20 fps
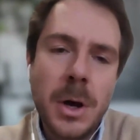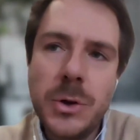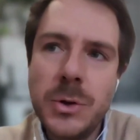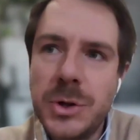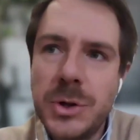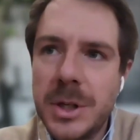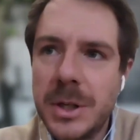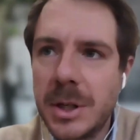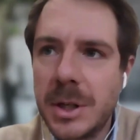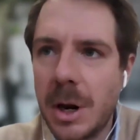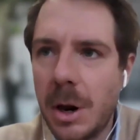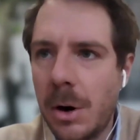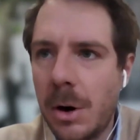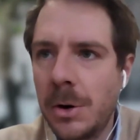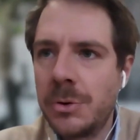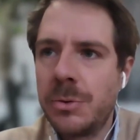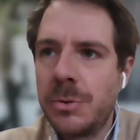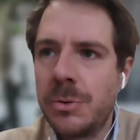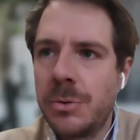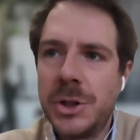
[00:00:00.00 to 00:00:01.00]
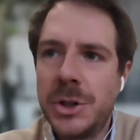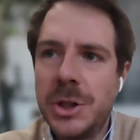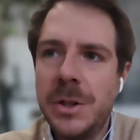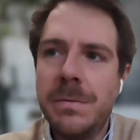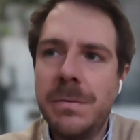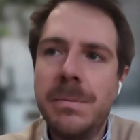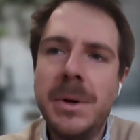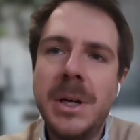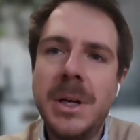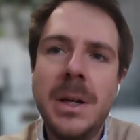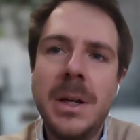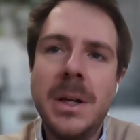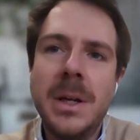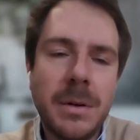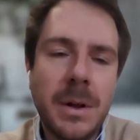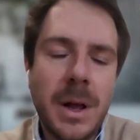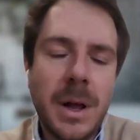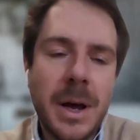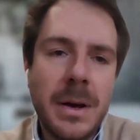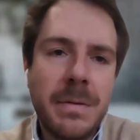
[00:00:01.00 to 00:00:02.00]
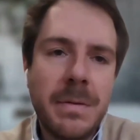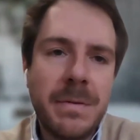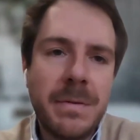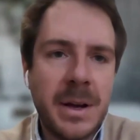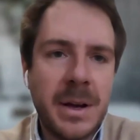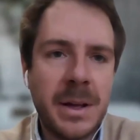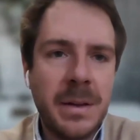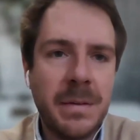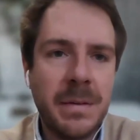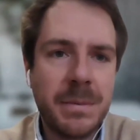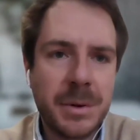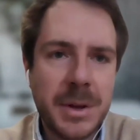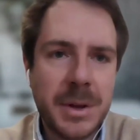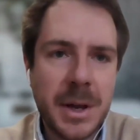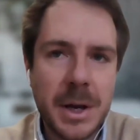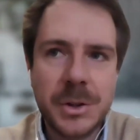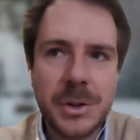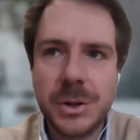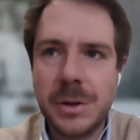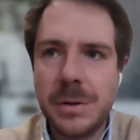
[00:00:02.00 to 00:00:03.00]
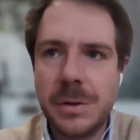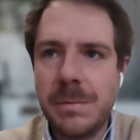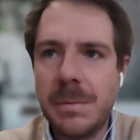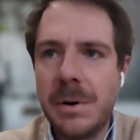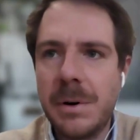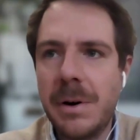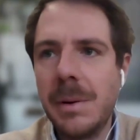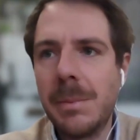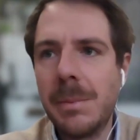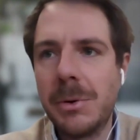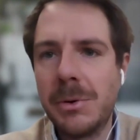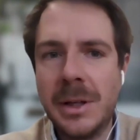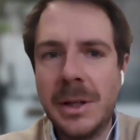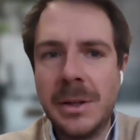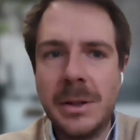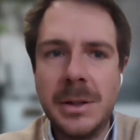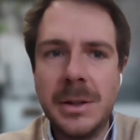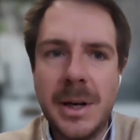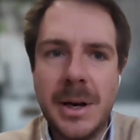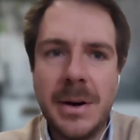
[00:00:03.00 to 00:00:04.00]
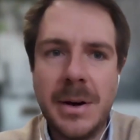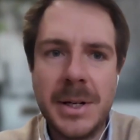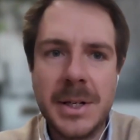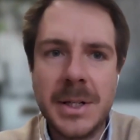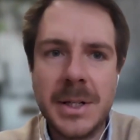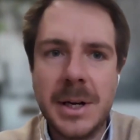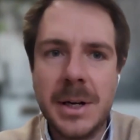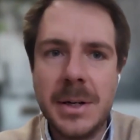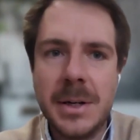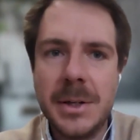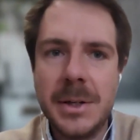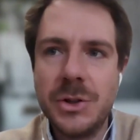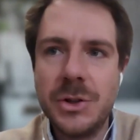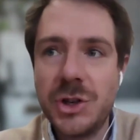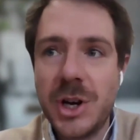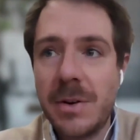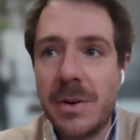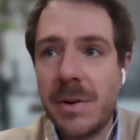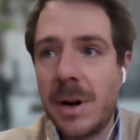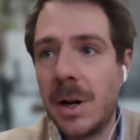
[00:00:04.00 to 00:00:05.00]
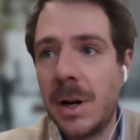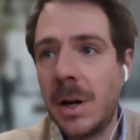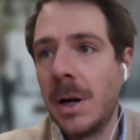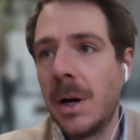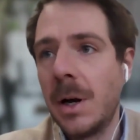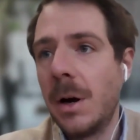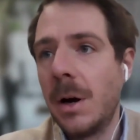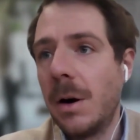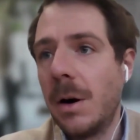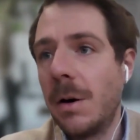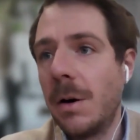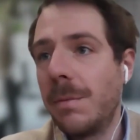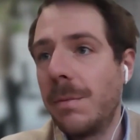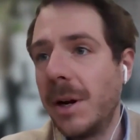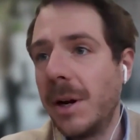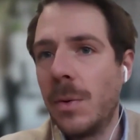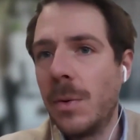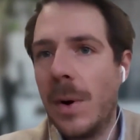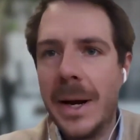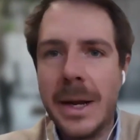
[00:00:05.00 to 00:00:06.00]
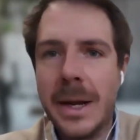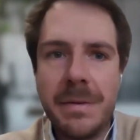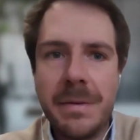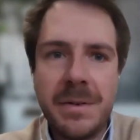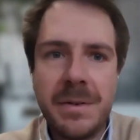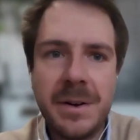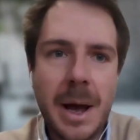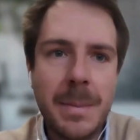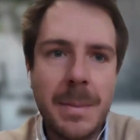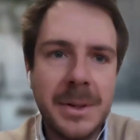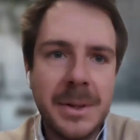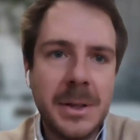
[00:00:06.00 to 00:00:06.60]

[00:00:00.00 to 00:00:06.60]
using the law to achieve meaningful and effective protection of marine protected areas and in general of marine wildlife and